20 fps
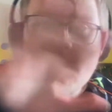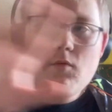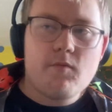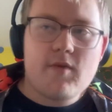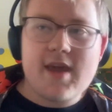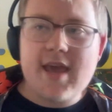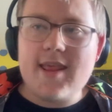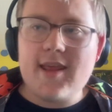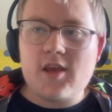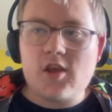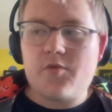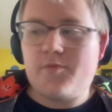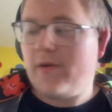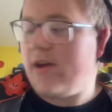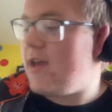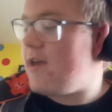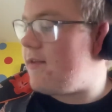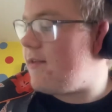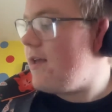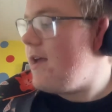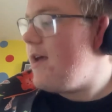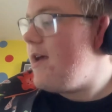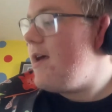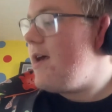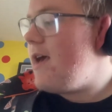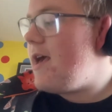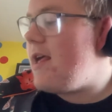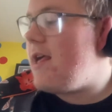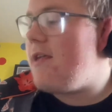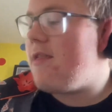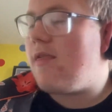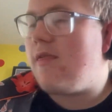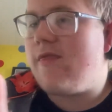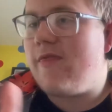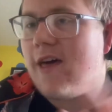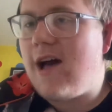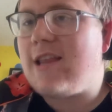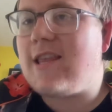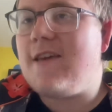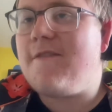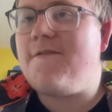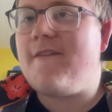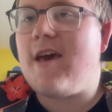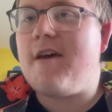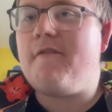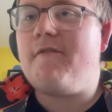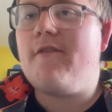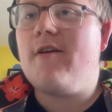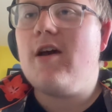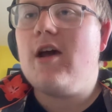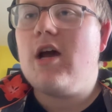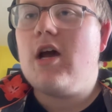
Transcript: killing sprees. In 35th,